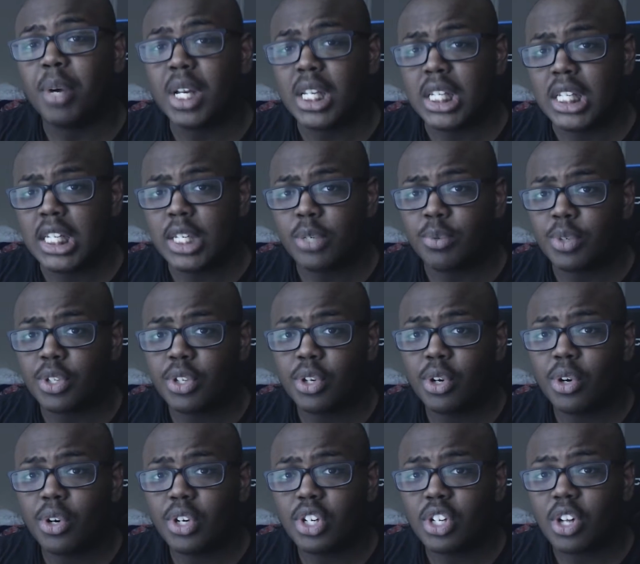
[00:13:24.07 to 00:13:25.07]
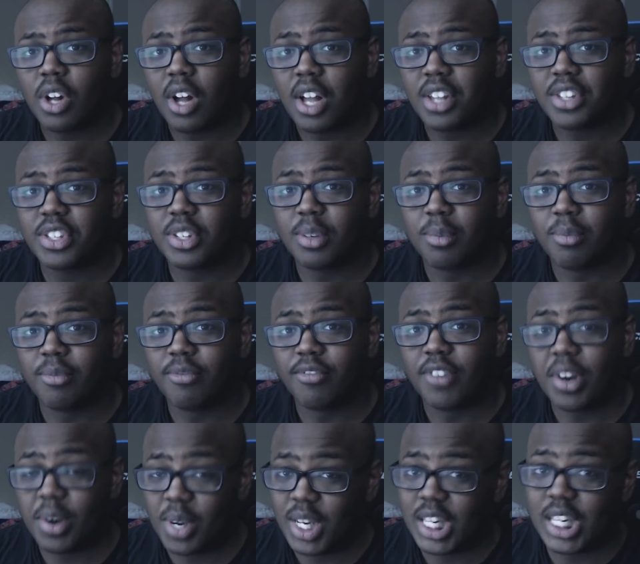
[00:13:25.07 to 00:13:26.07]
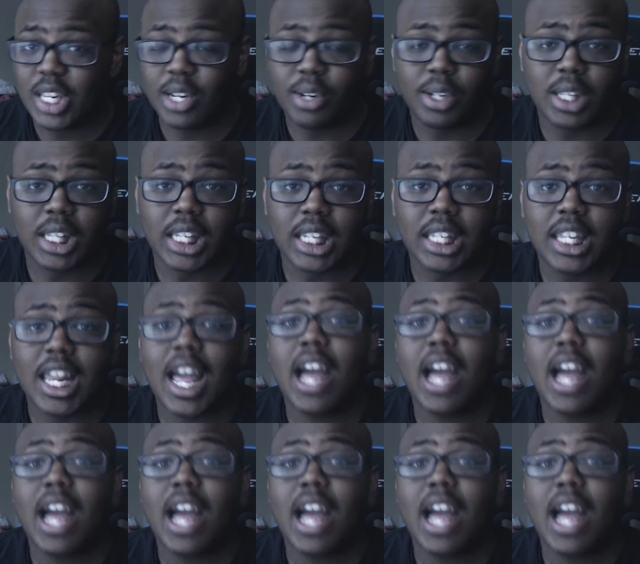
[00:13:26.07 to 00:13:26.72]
but in return cost them very dearly.